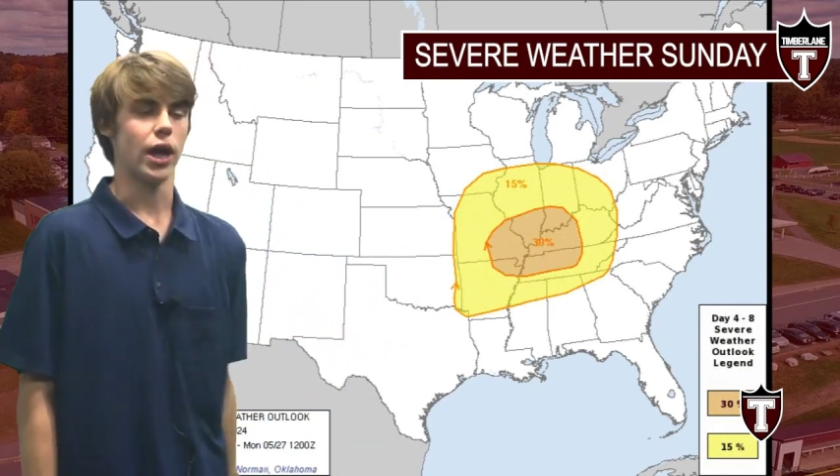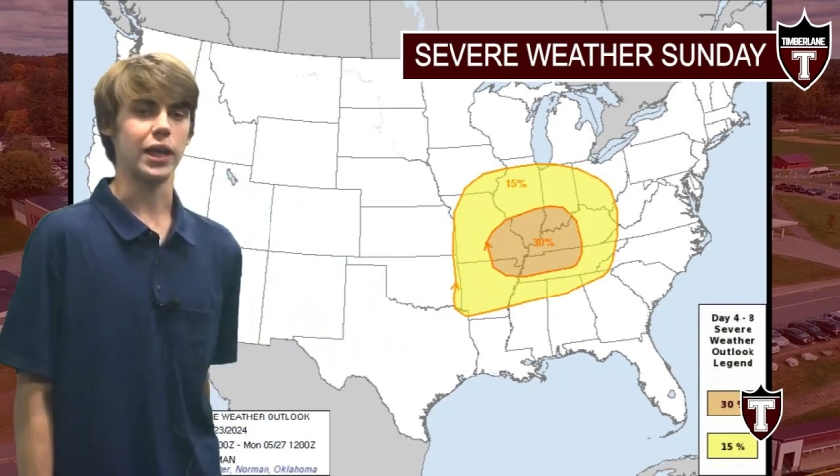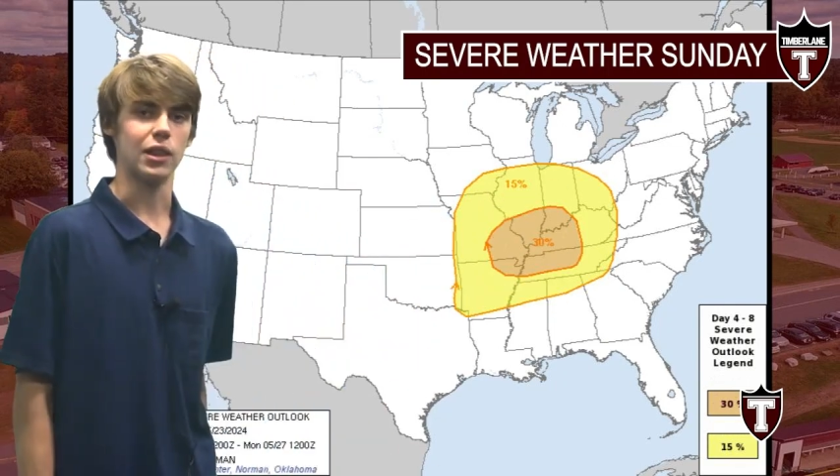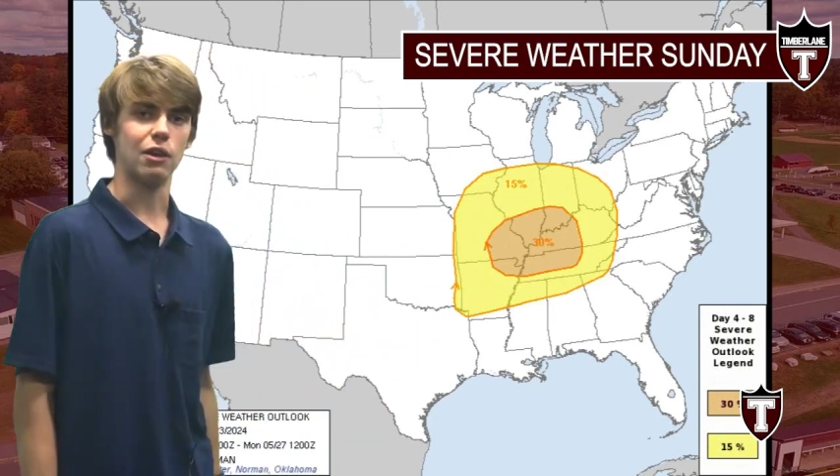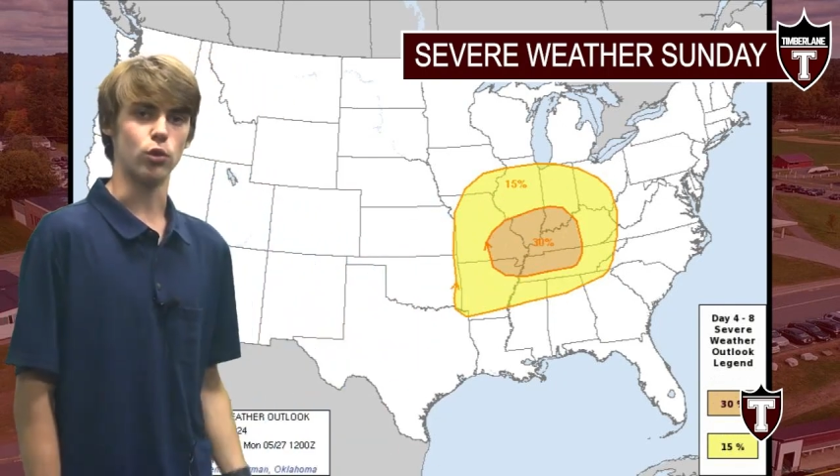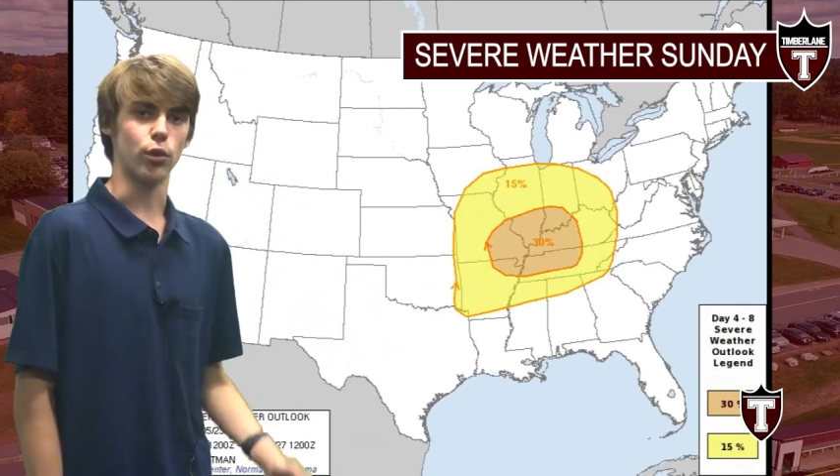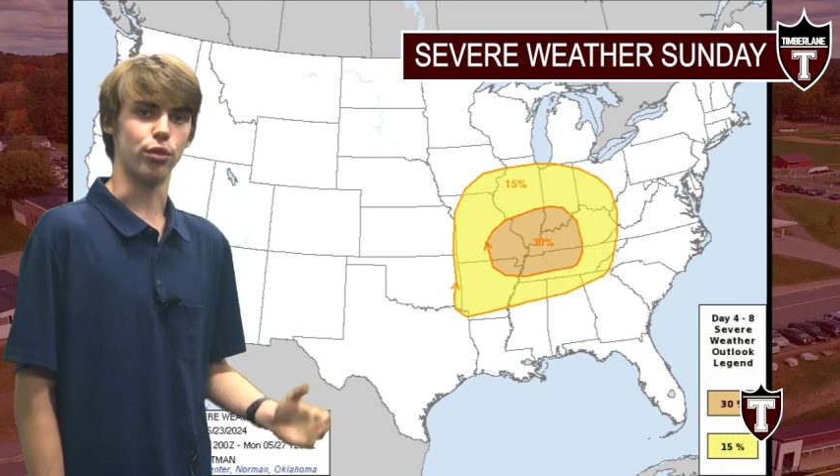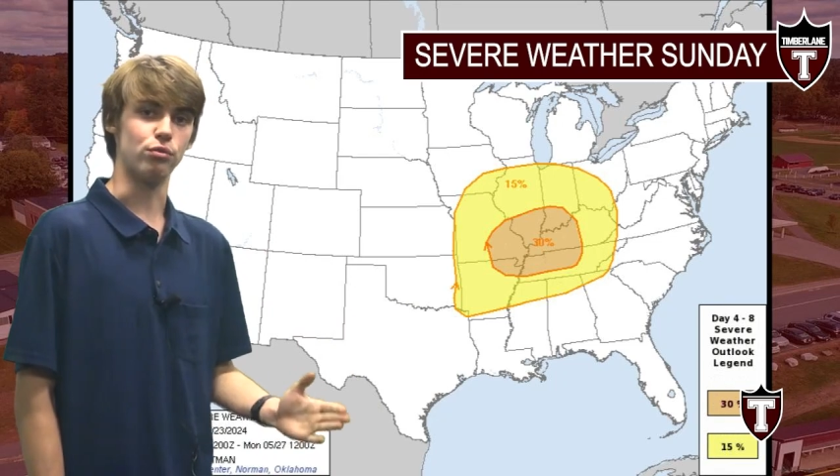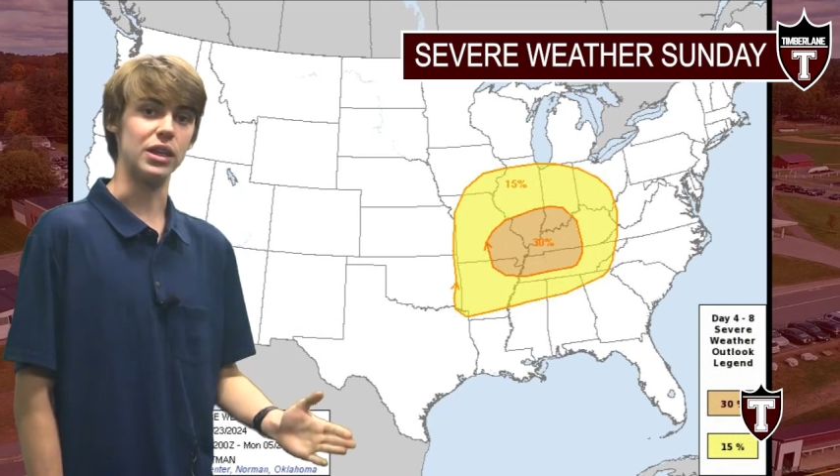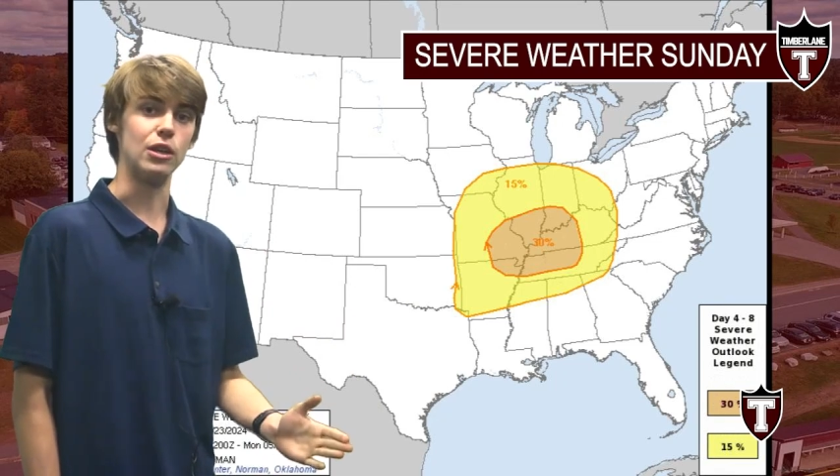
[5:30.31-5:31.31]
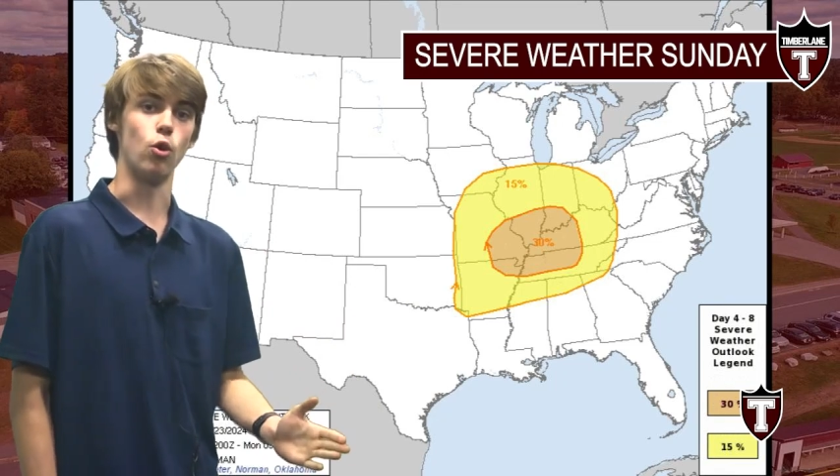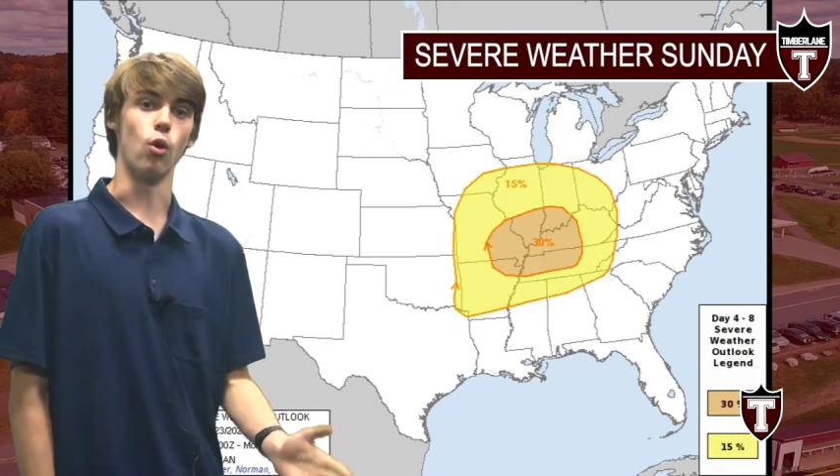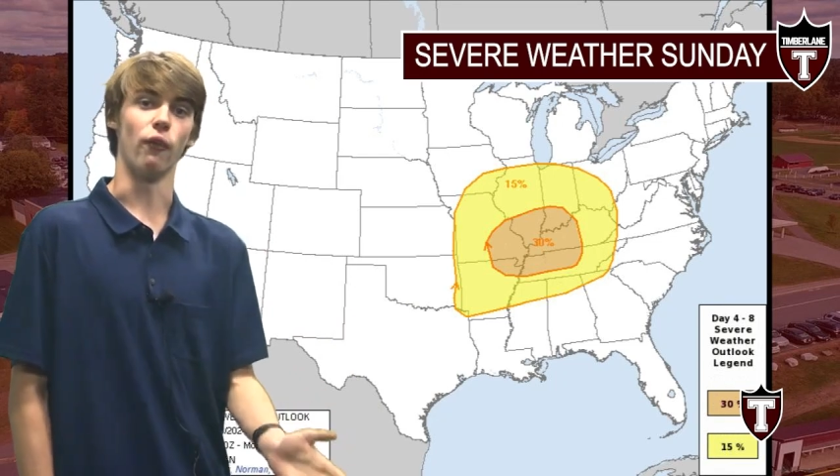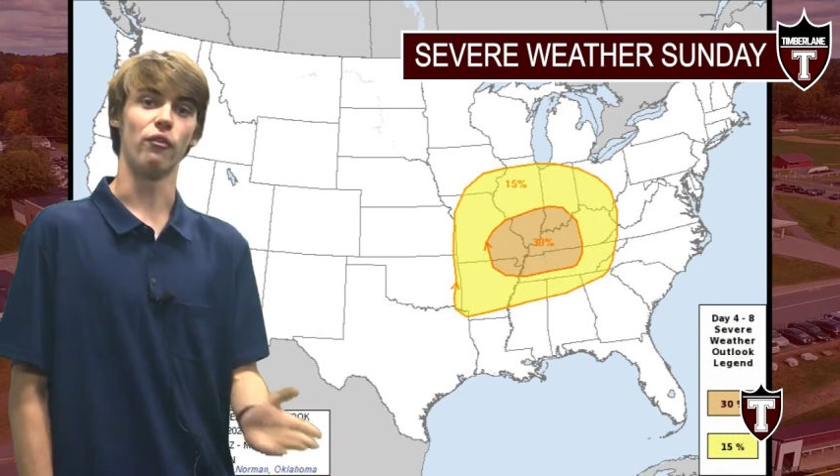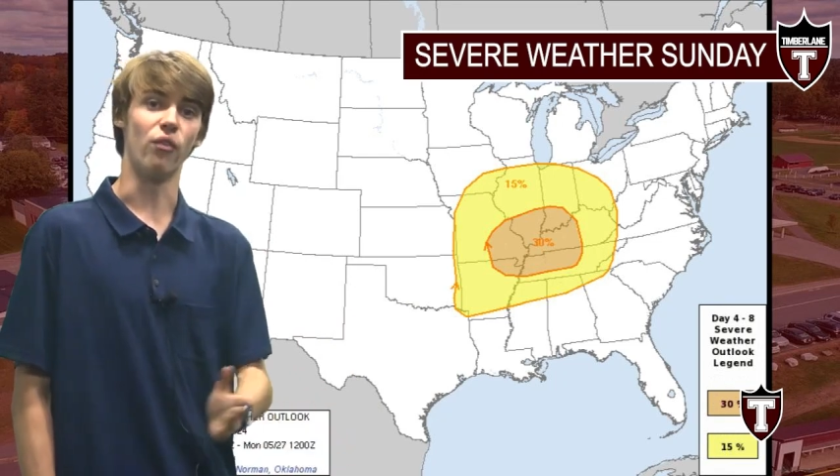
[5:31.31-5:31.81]
a level 3
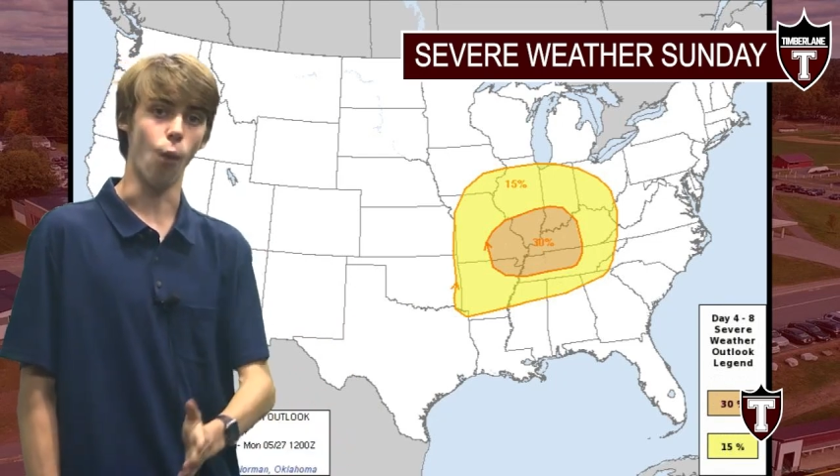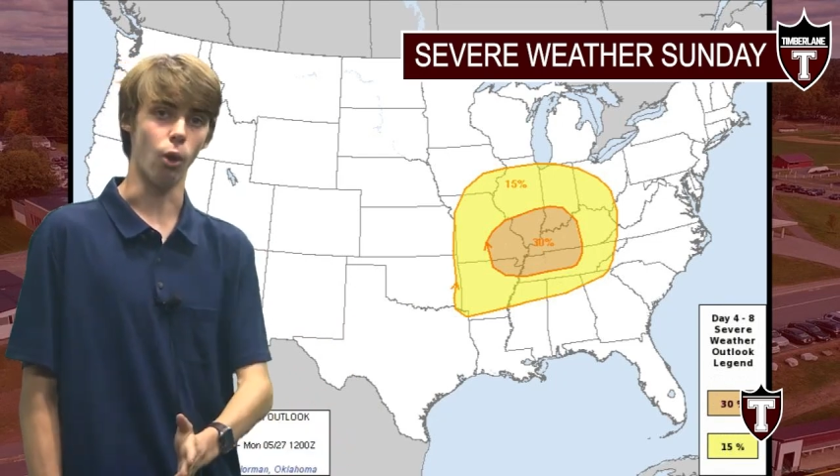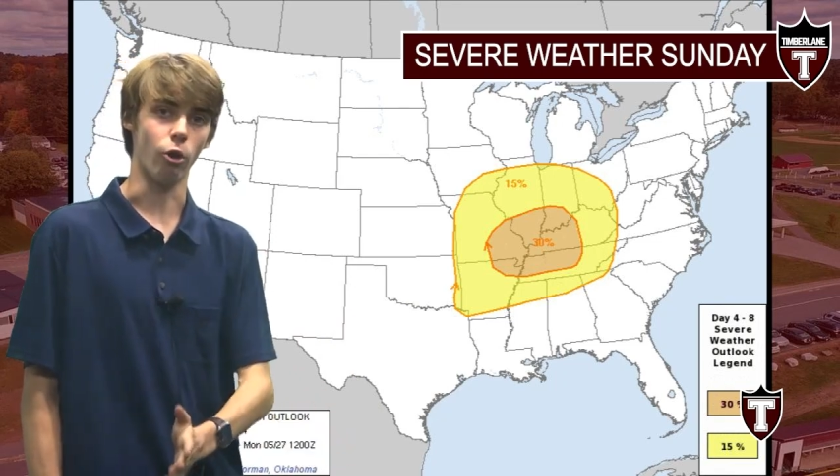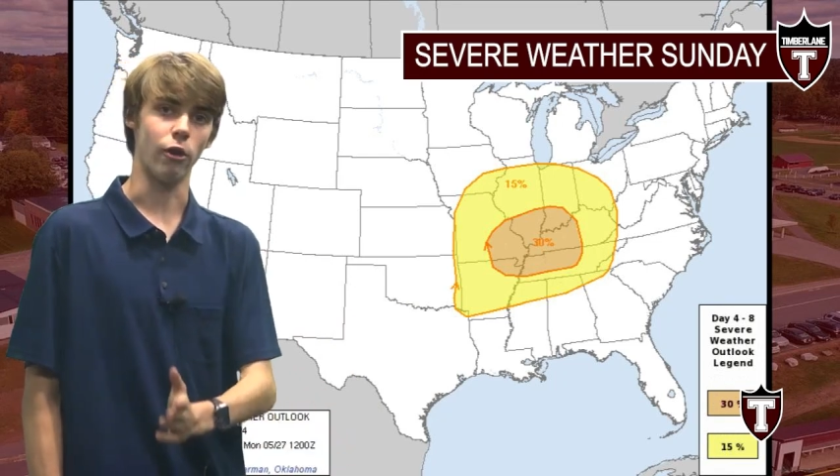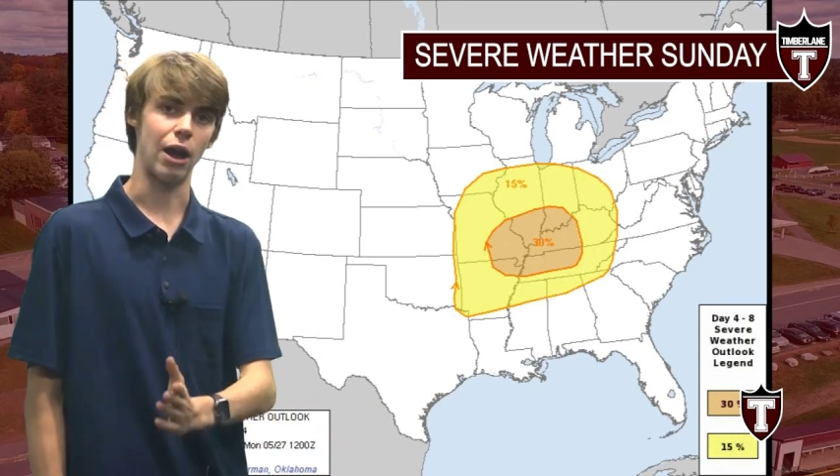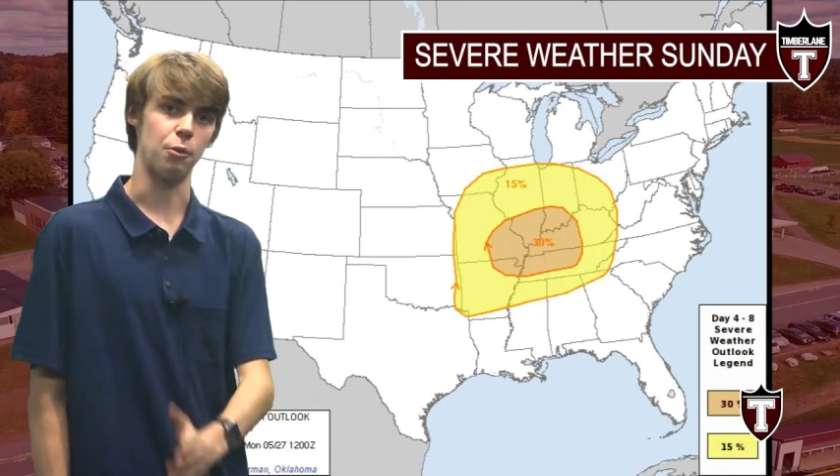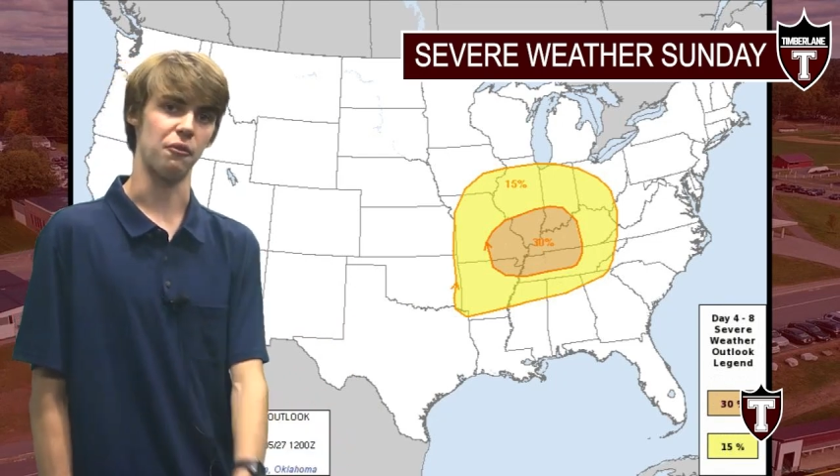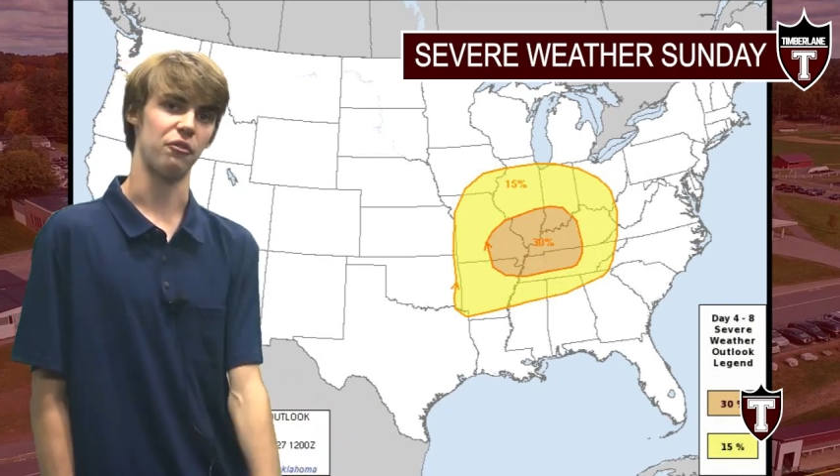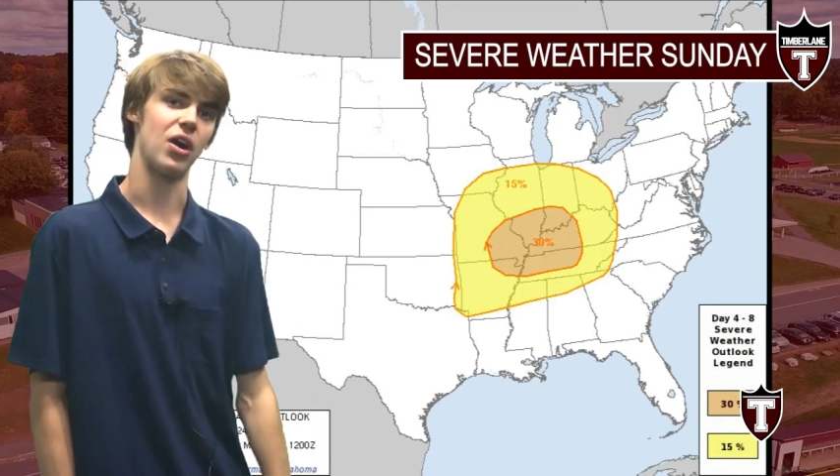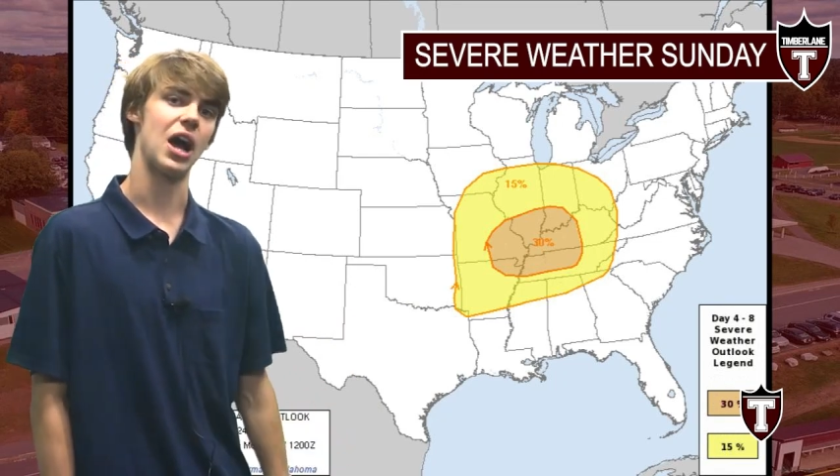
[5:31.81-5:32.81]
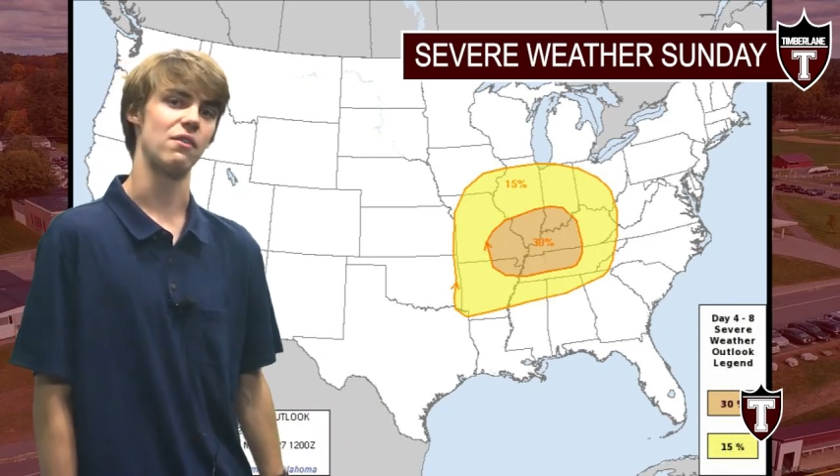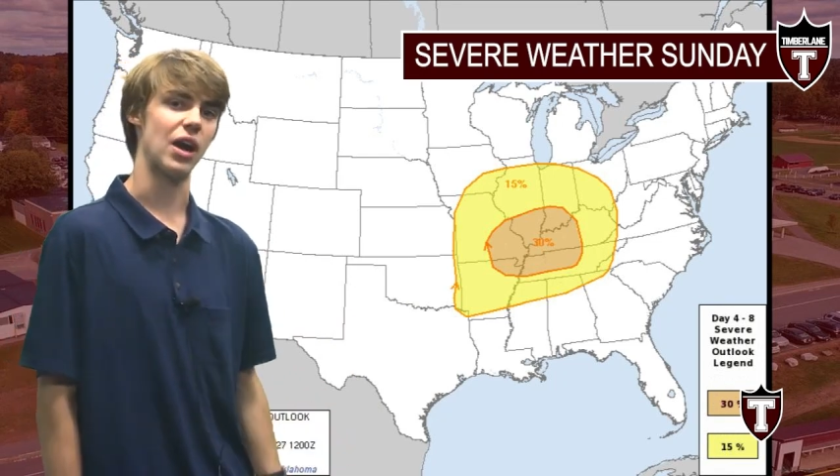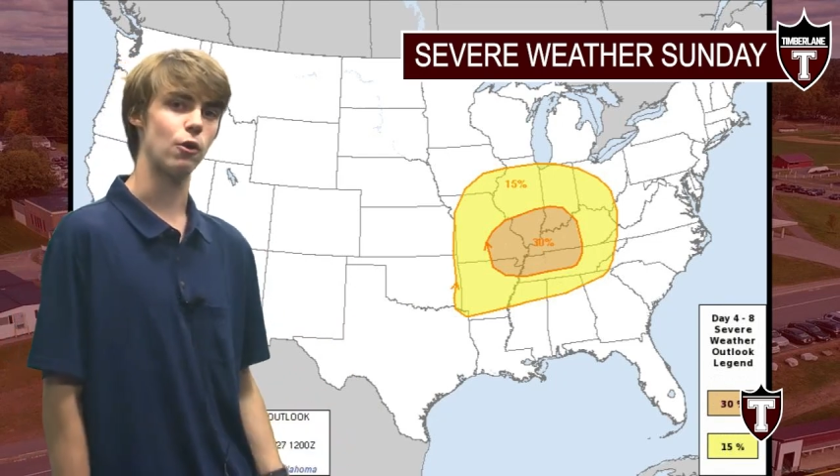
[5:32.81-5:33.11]
or 4 out of 5.